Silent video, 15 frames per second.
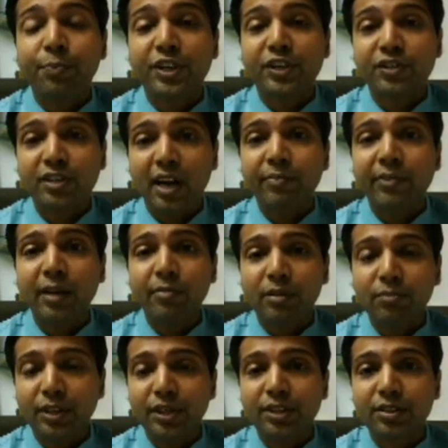in the prescribed
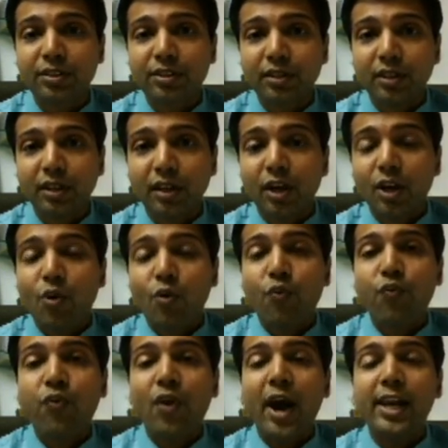time limits,
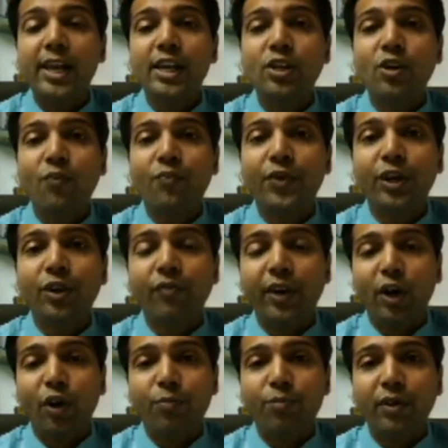filing of
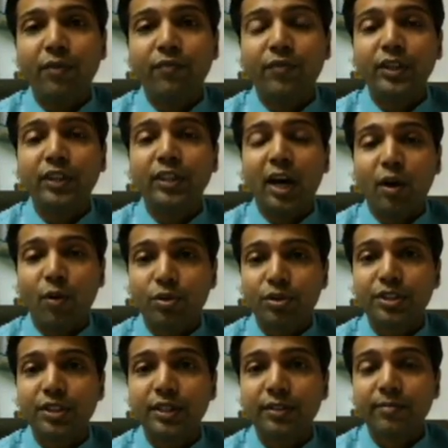return of allotment with the
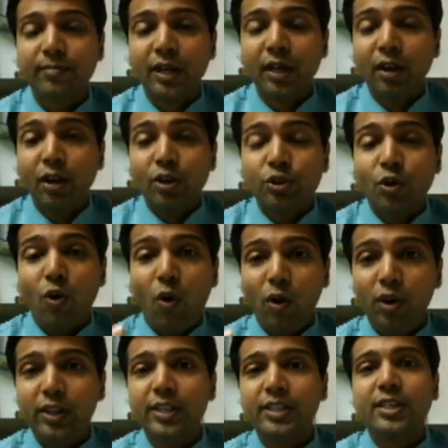ROC. So
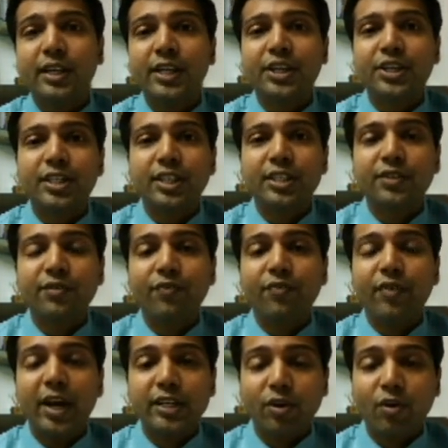all these conditions,
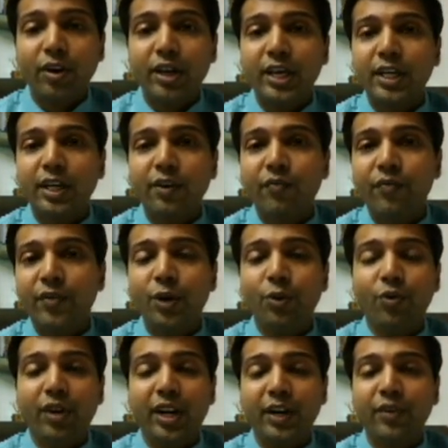as an auditor,
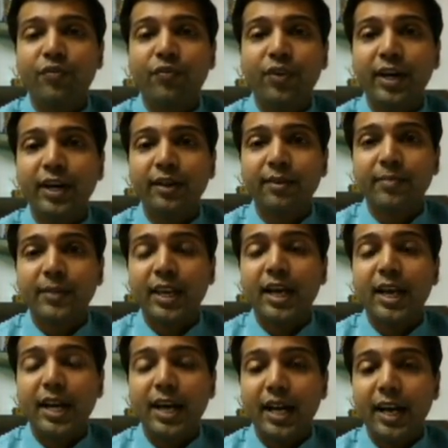we need to verify
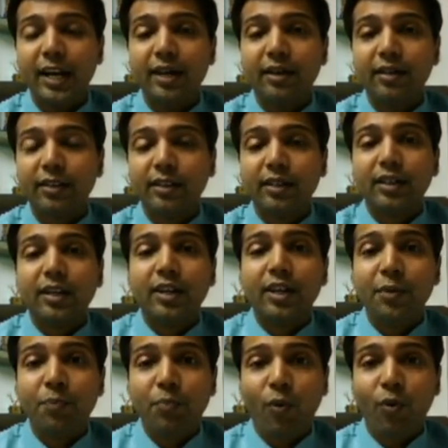and
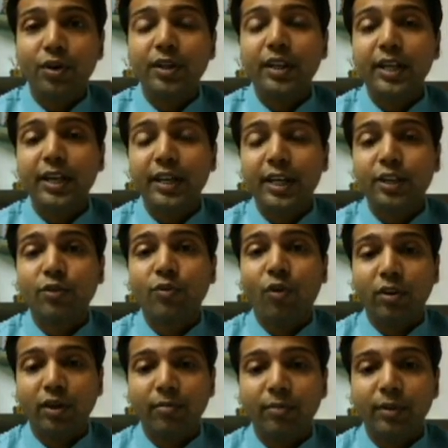report in case
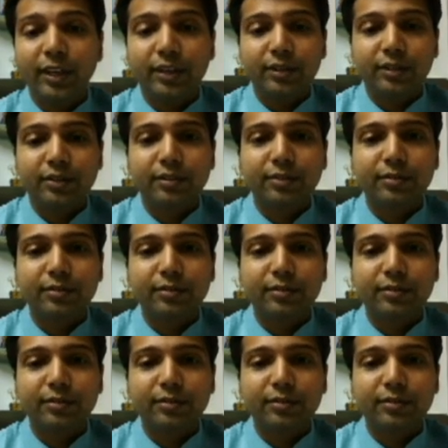of non-compliance.